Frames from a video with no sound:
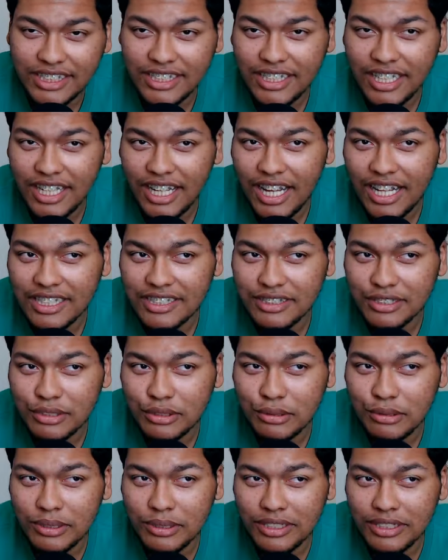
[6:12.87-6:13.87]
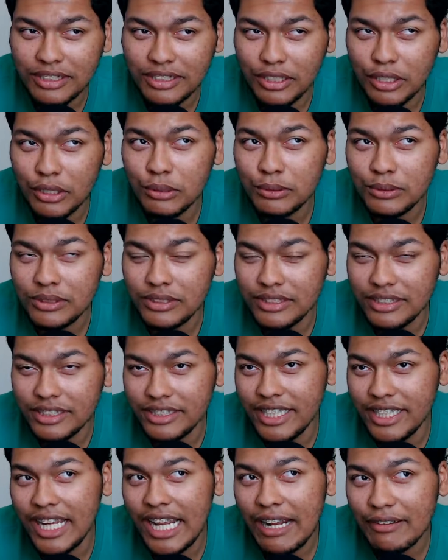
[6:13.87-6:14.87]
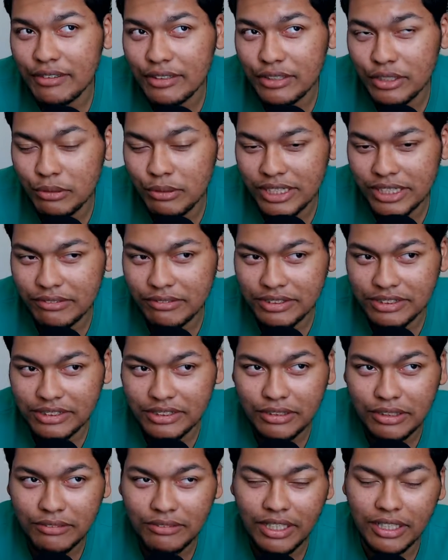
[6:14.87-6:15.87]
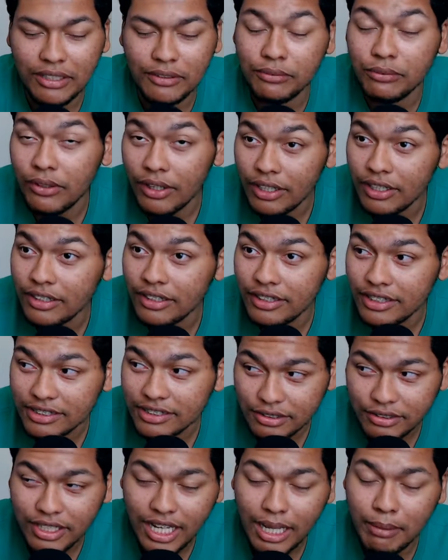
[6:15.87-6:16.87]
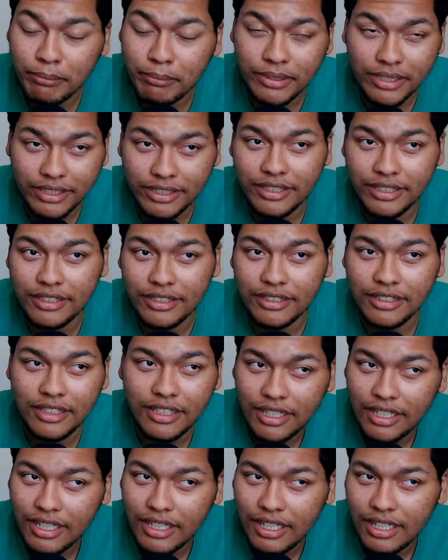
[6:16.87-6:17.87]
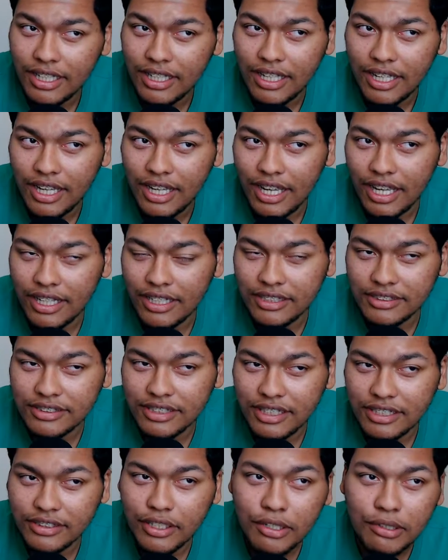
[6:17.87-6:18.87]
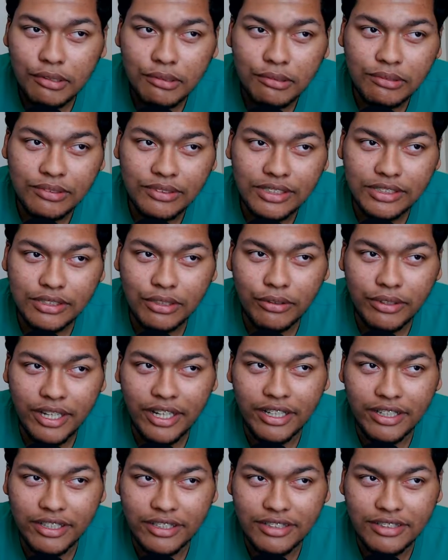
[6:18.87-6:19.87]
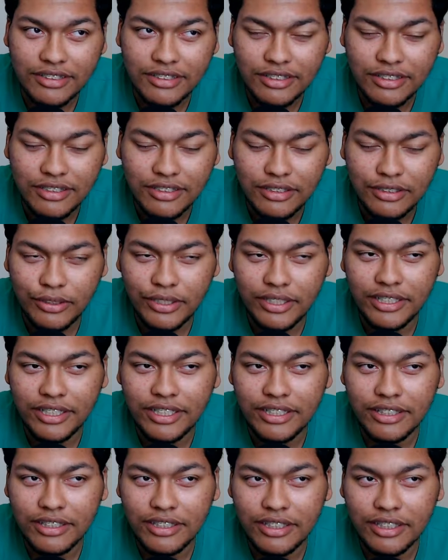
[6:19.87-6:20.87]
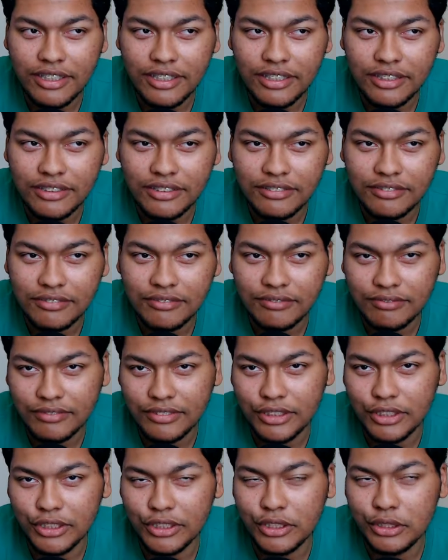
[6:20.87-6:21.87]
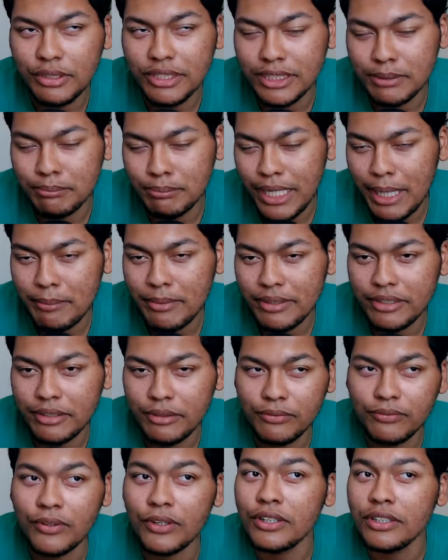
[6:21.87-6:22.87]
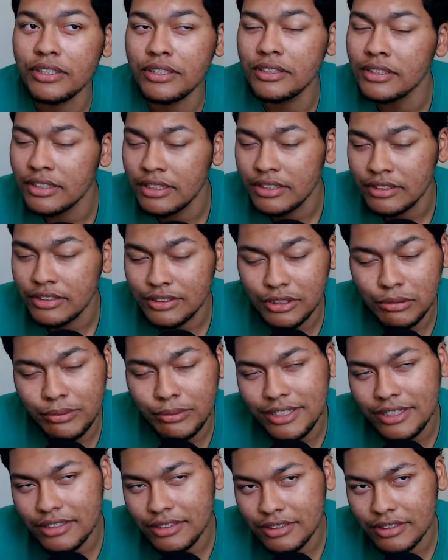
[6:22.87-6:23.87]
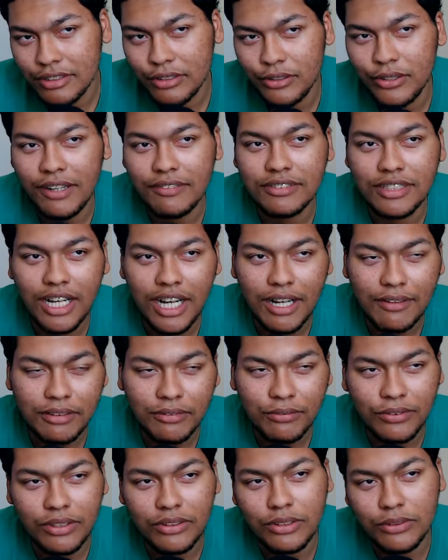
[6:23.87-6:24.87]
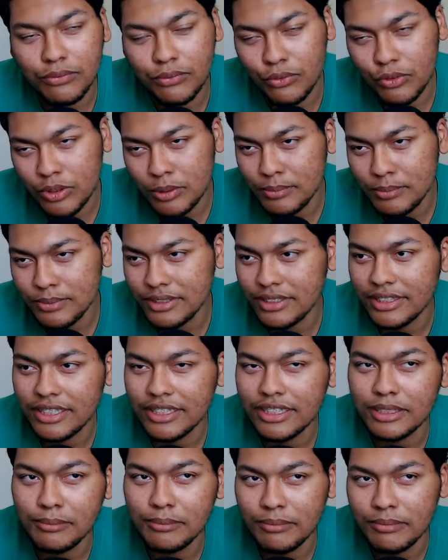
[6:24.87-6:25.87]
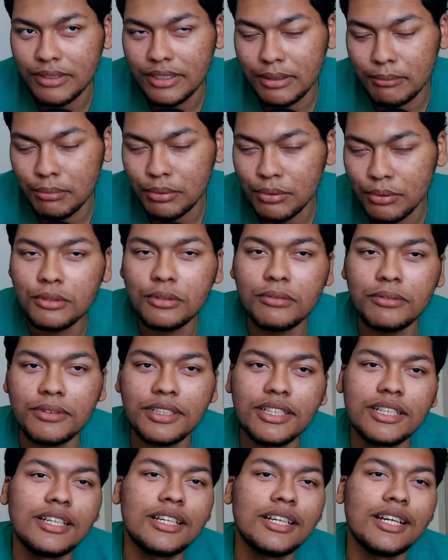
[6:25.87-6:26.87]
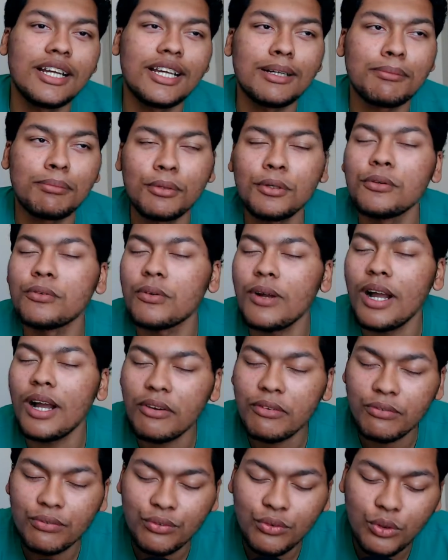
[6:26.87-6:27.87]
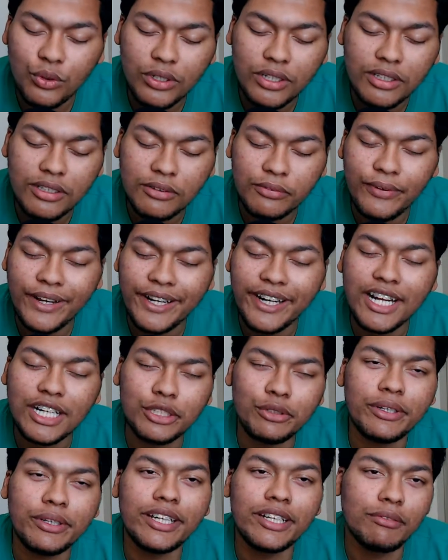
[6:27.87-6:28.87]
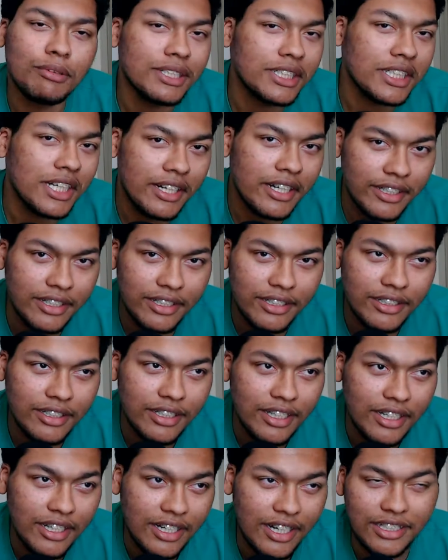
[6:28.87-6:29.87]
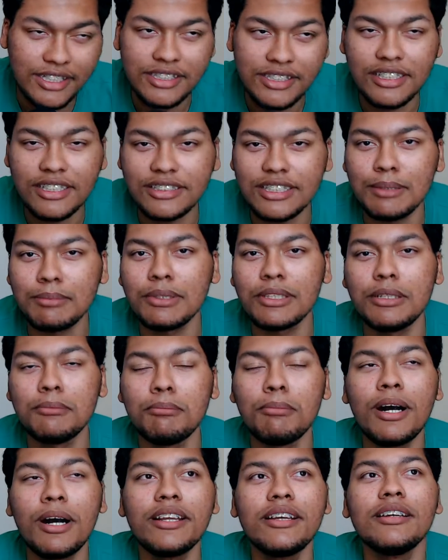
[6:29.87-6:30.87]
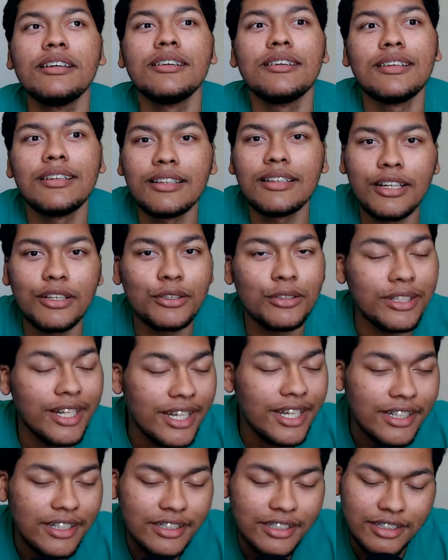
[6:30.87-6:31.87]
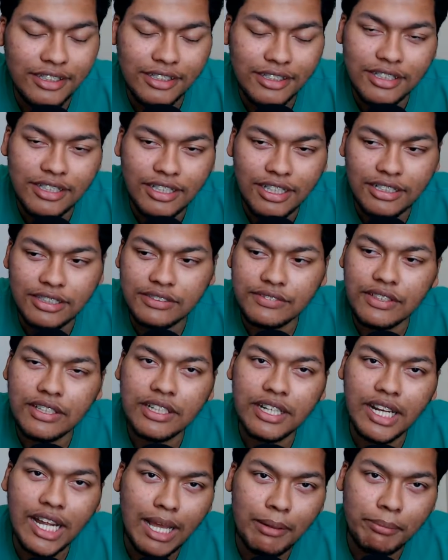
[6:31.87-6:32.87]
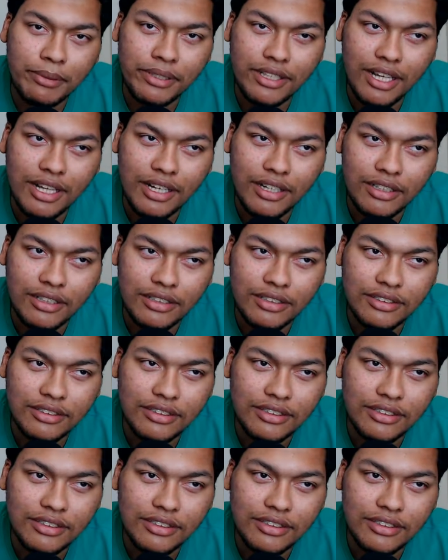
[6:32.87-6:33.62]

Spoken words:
had to go the day after tuition was due. And I'm like, fuck, it's going to happen again. And they said, no, it's okay. You can get your tuition payment deferred 2 weeks, so you have time to fill out the forms, get them approved, and get approved for financial aid, which I did. And I just accepted the money the other day. I was very happy that